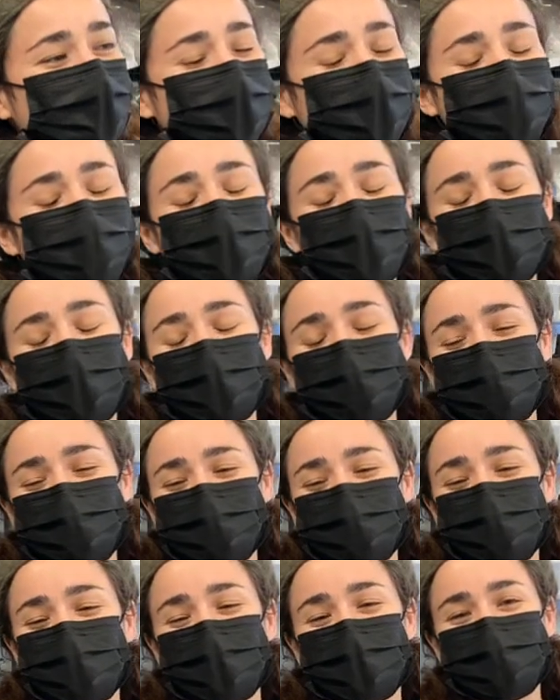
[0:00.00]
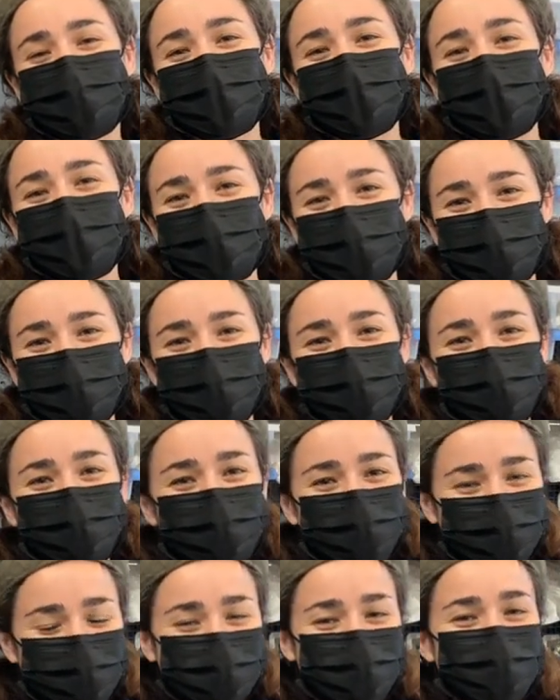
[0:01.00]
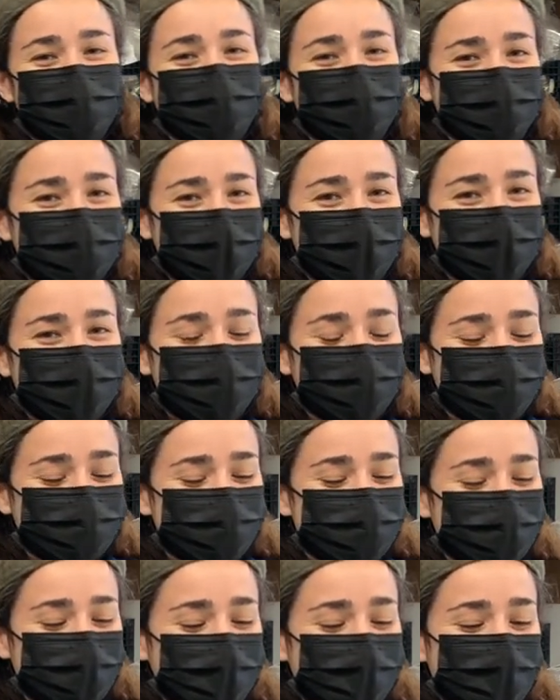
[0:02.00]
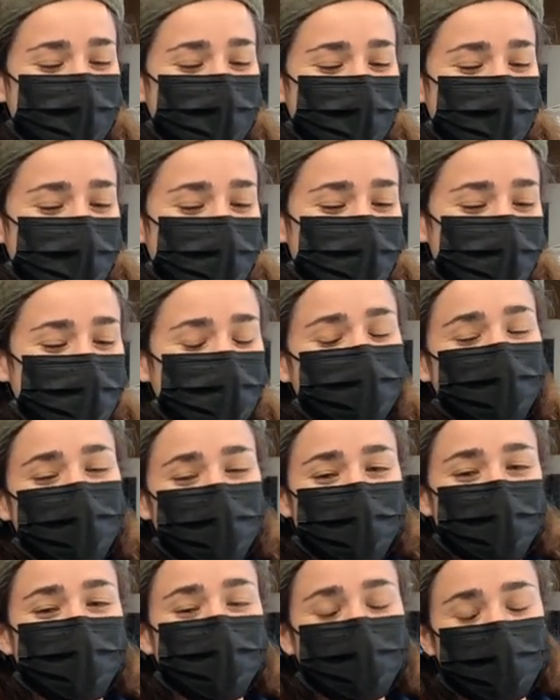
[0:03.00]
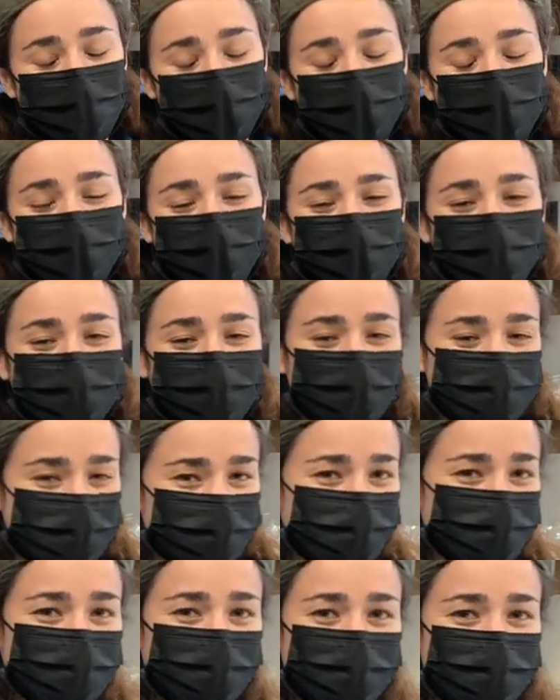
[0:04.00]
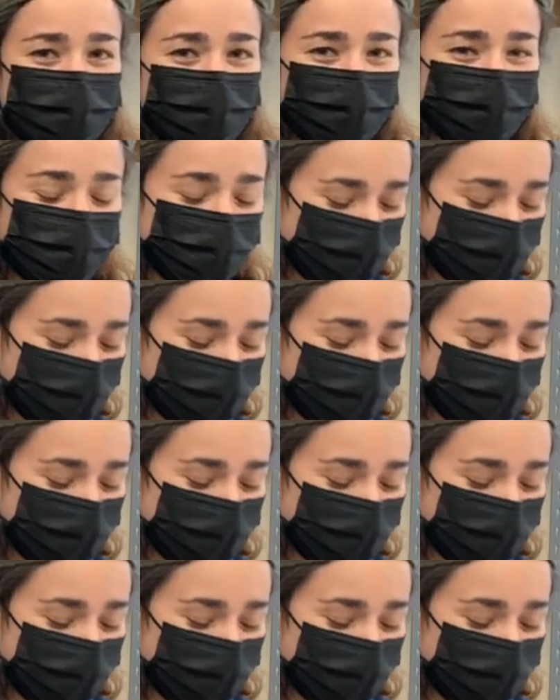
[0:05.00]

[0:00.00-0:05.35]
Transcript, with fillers: And then I also have another studio space that's 320, that's two doors